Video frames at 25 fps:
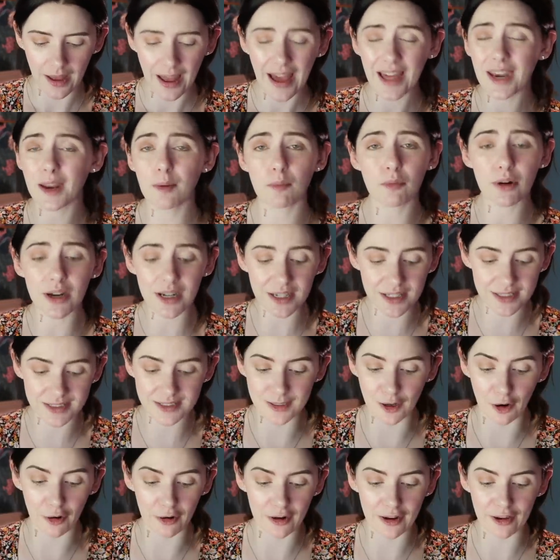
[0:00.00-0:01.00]
And I'm really
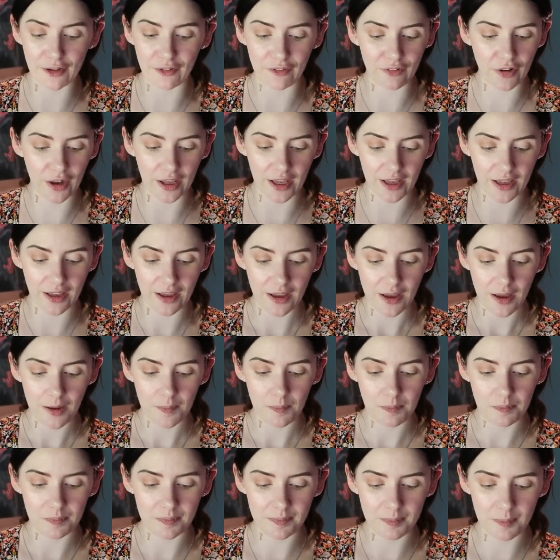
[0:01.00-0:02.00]
sorry if like
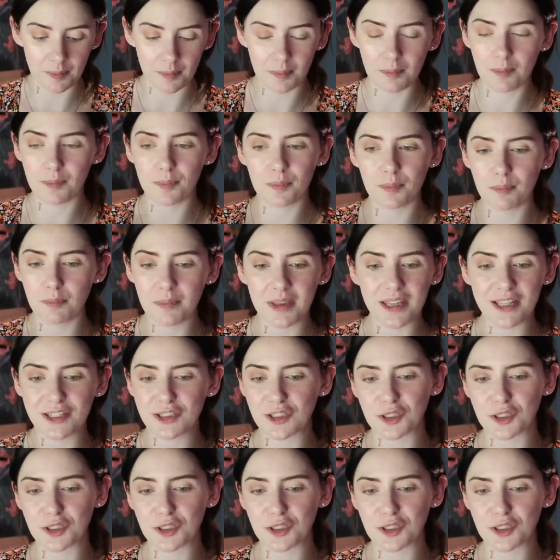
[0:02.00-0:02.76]
me